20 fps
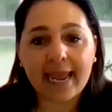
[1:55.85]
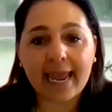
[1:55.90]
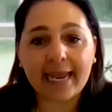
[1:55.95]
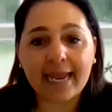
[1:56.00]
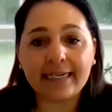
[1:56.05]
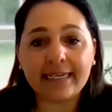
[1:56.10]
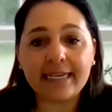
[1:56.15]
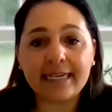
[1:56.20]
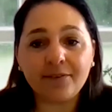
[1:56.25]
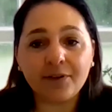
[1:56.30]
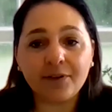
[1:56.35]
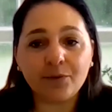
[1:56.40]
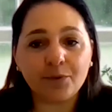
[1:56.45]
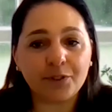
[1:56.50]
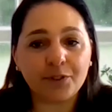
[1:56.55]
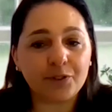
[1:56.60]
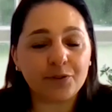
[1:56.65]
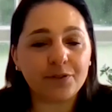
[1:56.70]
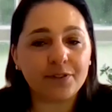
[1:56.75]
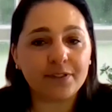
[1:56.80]
and even
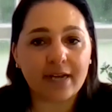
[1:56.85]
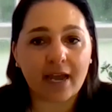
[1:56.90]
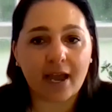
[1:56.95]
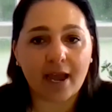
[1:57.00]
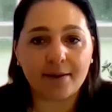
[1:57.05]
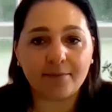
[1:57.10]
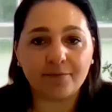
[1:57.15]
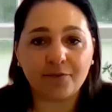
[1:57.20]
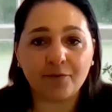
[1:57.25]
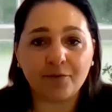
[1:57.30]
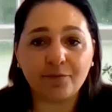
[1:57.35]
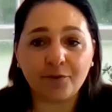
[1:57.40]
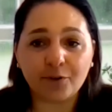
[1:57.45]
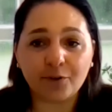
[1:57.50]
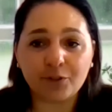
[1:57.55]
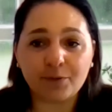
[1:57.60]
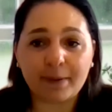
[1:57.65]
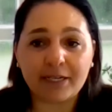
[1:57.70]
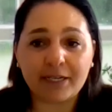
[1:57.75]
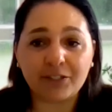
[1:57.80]
reduced time from
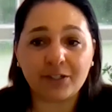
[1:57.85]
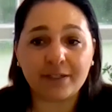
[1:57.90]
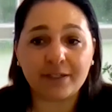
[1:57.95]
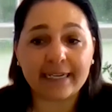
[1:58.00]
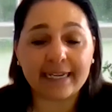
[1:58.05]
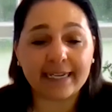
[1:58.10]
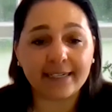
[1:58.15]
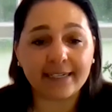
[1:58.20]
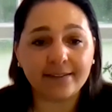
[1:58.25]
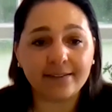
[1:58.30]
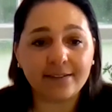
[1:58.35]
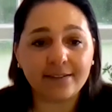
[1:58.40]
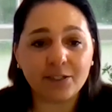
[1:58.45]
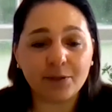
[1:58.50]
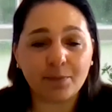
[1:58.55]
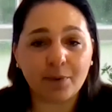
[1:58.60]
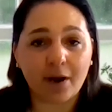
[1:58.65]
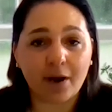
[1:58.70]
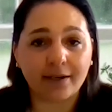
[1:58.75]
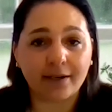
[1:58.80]
first patient in to
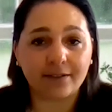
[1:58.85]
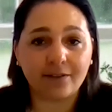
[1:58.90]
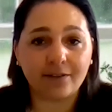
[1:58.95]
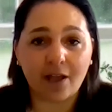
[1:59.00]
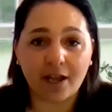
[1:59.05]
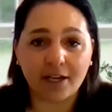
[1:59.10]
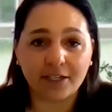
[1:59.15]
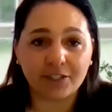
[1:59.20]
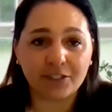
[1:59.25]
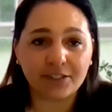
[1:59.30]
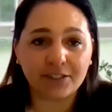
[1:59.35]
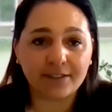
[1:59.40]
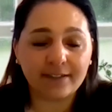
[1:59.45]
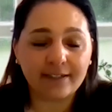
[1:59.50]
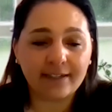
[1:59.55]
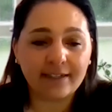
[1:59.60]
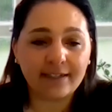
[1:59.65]
product launch.